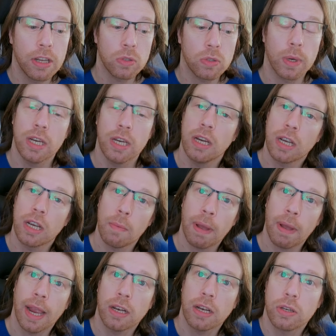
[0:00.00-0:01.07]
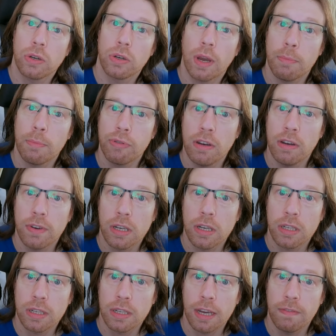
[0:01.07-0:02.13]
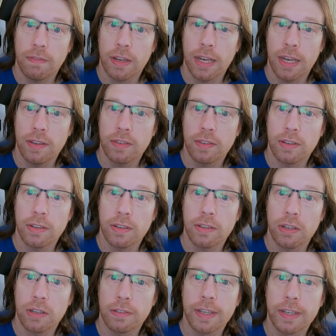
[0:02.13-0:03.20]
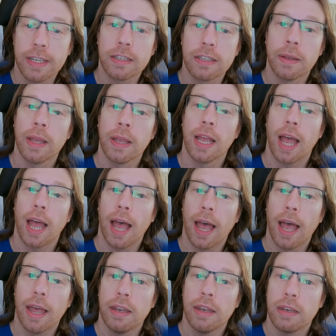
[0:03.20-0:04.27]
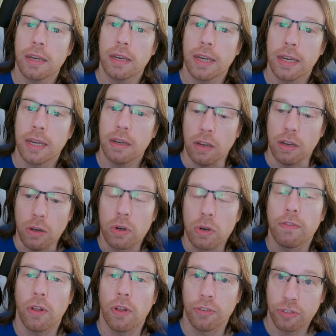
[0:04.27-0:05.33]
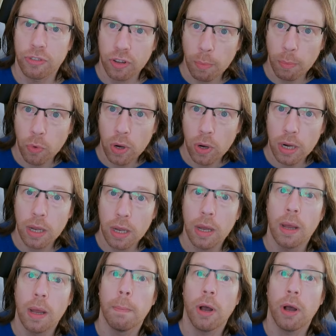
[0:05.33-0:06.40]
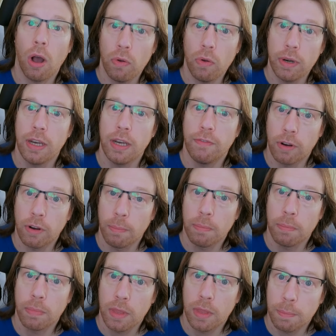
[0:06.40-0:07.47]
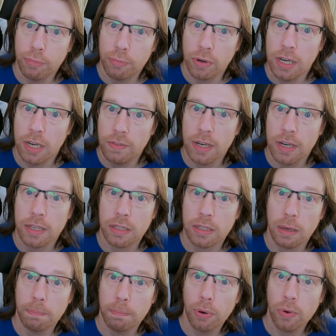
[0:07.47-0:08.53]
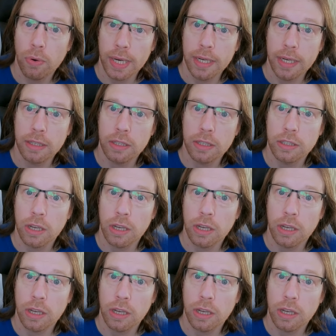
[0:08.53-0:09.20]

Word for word: But this way you can go back to a previous saved instance of it and you'd have lost some work, but only from the previous point.